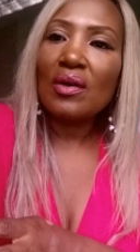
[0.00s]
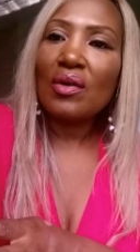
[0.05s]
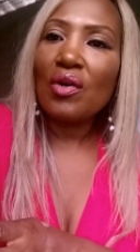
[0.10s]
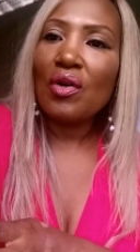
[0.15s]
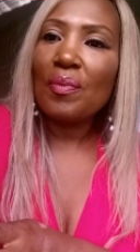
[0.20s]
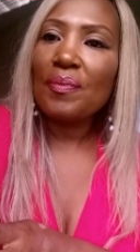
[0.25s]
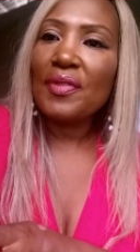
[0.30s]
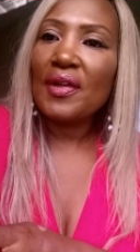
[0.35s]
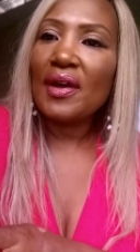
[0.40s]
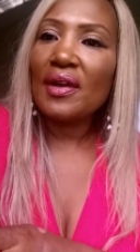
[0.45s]
I
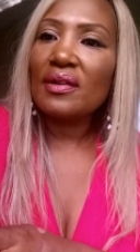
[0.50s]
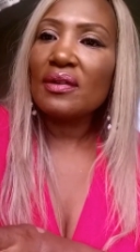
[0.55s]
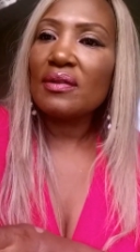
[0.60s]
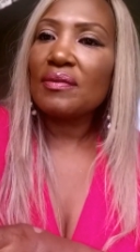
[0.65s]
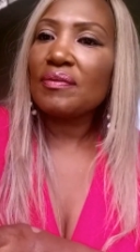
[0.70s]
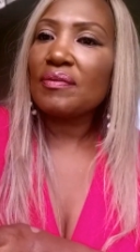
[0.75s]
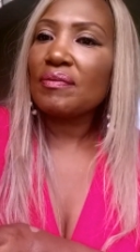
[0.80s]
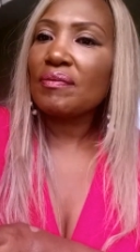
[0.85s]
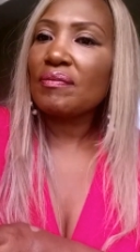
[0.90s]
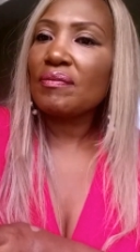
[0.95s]
hope that
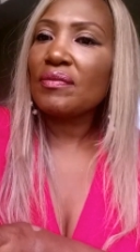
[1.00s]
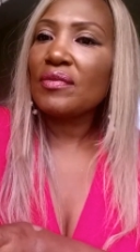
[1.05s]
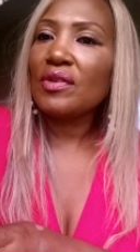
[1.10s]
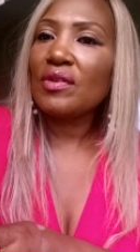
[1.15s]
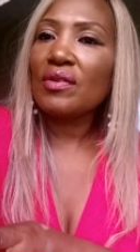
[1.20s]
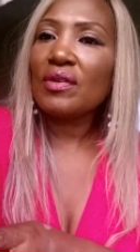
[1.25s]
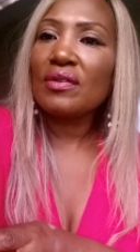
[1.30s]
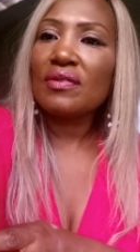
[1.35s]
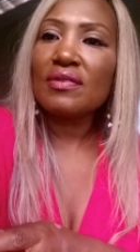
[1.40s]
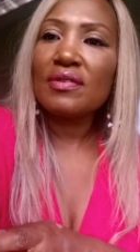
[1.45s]

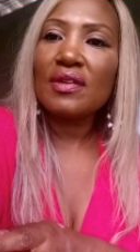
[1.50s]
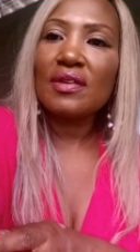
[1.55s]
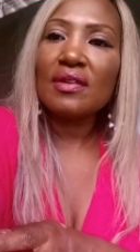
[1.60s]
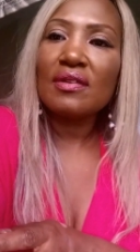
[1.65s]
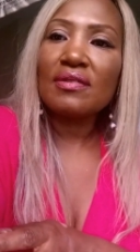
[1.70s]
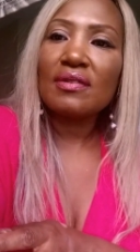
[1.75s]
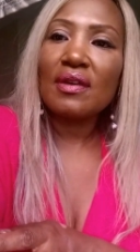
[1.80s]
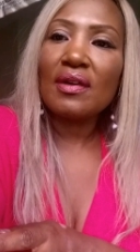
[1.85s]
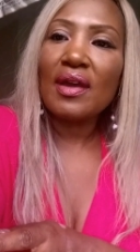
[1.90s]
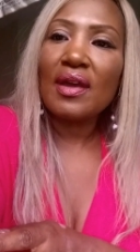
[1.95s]
you can see
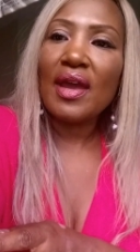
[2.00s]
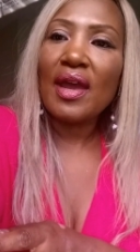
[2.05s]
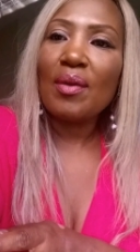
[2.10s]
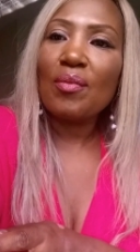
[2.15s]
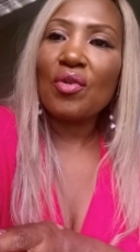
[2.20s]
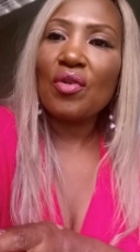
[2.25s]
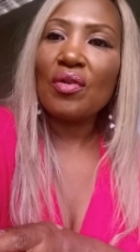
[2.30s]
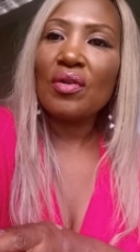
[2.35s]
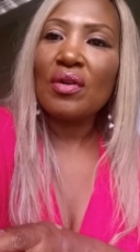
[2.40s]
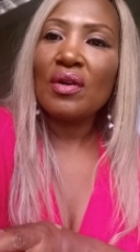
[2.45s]
this on
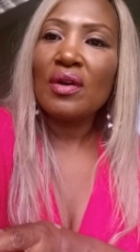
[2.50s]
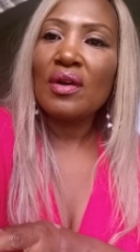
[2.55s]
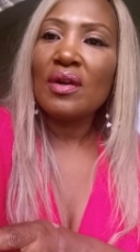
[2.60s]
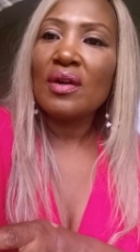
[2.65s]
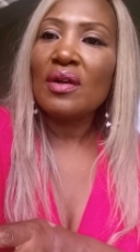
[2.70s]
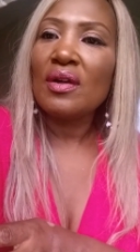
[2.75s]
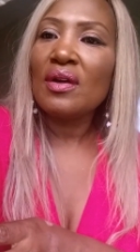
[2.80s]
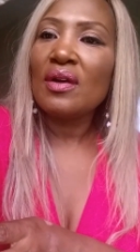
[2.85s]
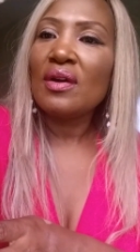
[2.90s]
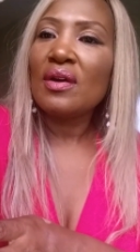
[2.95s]
camera.
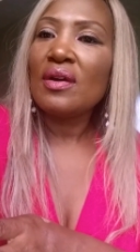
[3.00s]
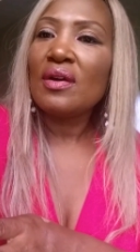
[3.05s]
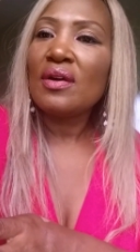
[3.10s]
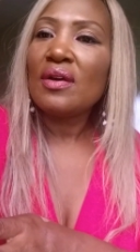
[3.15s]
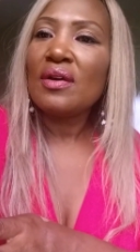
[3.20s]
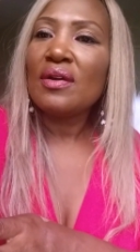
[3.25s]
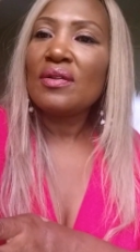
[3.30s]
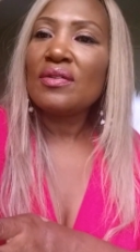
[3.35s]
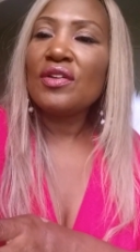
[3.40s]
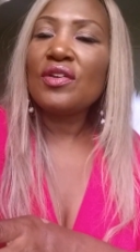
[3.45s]

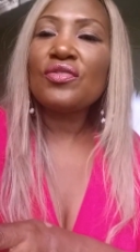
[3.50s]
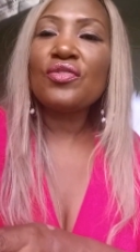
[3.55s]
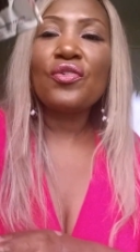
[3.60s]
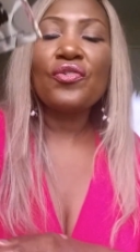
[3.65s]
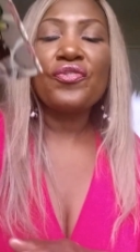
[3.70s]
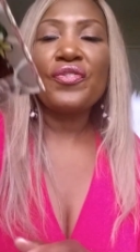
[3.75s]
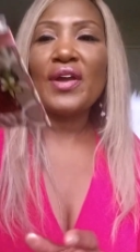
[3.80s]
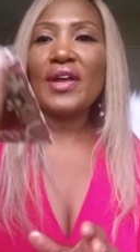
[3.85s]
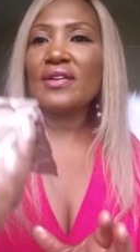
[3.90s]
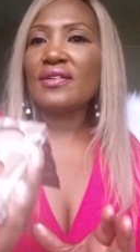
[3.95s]
These
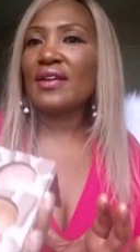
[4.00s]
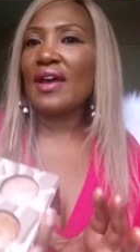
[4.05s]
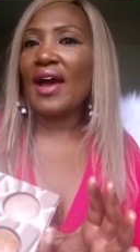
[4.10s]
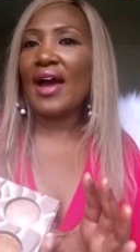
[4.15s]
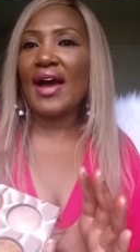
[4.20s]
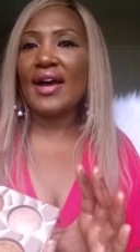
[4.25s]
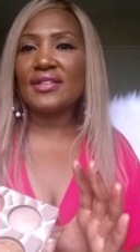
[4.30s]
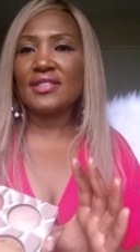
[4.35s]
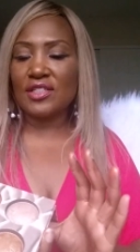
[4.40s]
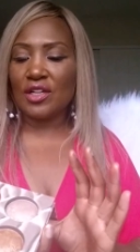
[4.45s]
are
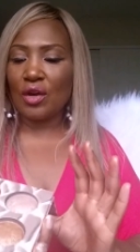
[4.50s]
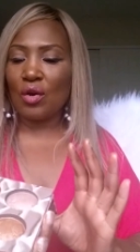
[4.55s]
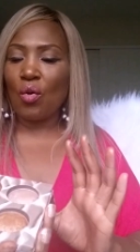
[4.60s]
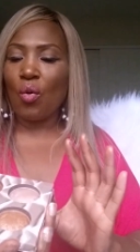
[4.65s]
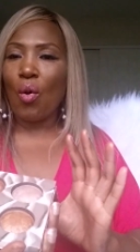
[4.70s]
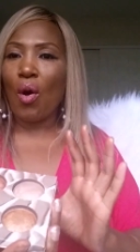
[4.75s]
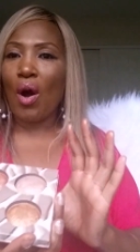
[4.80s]
fantastic